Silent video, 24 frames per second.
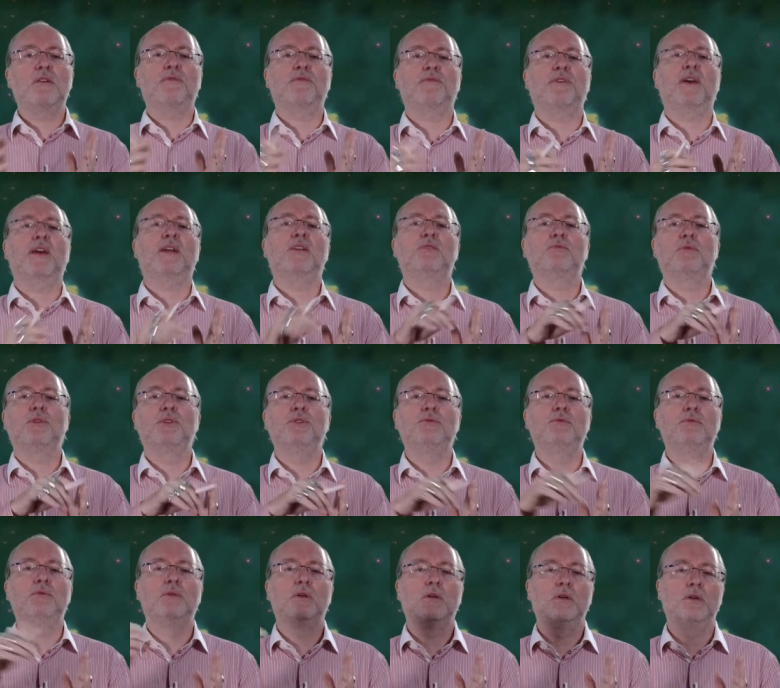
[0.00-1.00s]
effect when
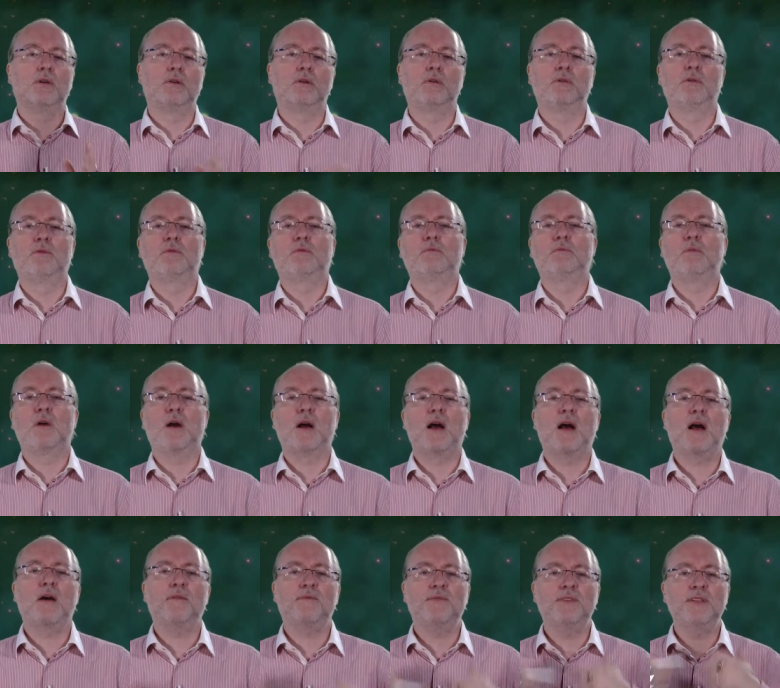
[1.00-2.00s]
you
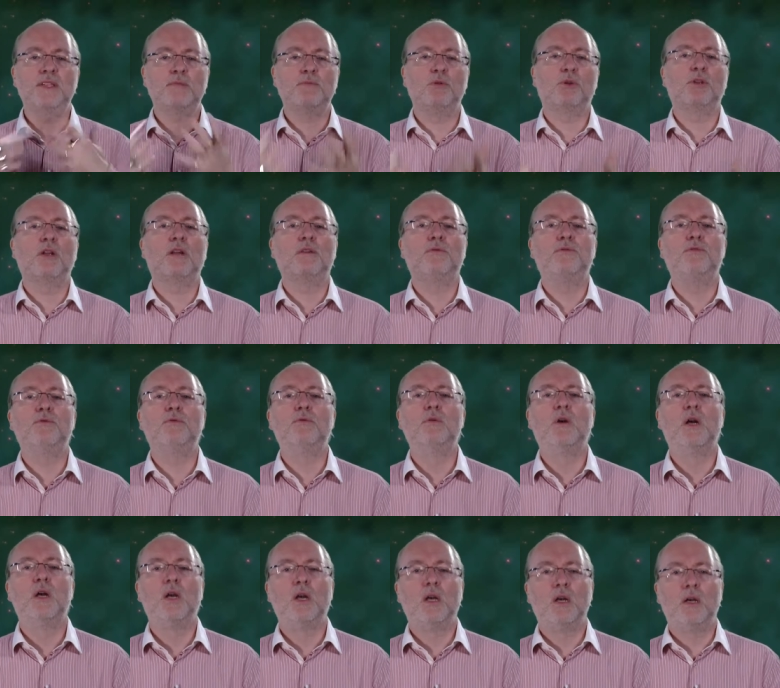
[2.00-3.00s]
have this modal view
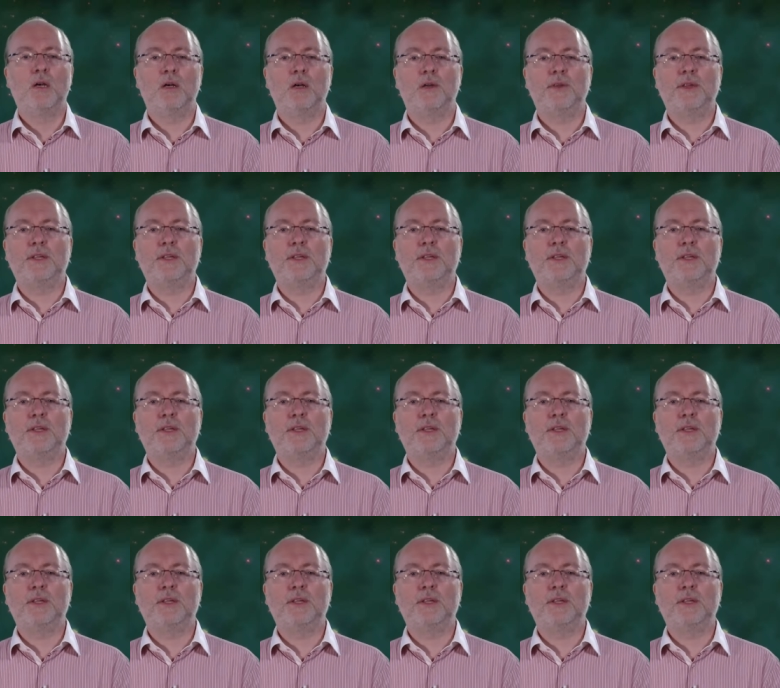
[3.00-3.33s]
uh,